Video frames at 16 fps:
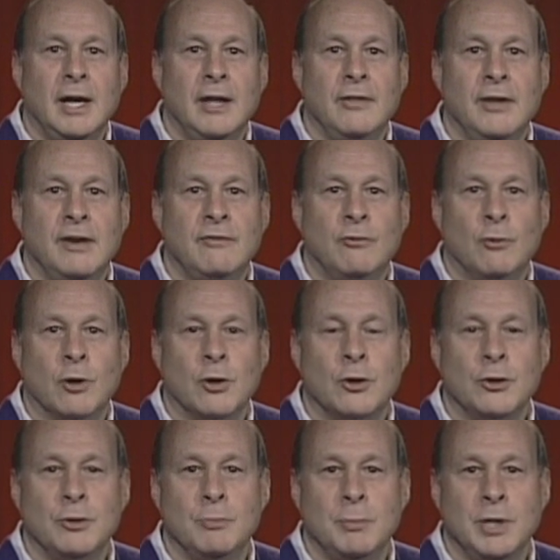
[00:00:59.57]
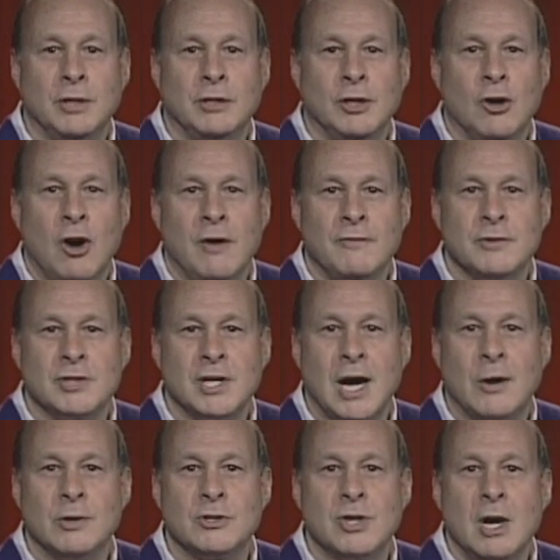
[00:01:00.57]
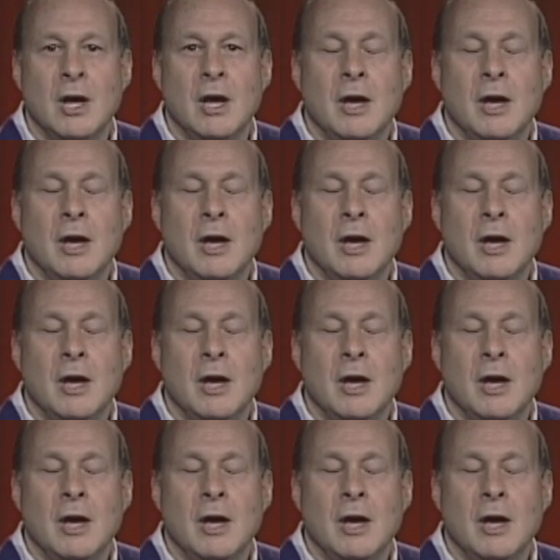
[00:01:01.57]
and therefore couldn't be at the office hours.